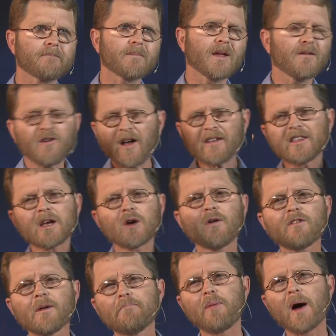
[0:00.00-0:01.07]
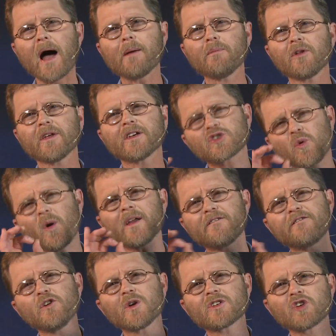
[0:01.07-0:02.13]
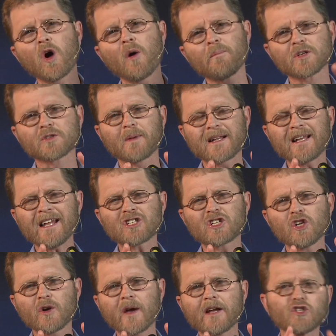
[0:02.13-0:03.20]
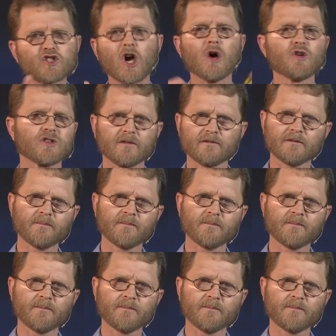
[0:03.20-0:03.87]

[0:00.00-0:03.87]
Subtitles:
If I think of the Bible, there's quite a few examples, but let's look at Joseph.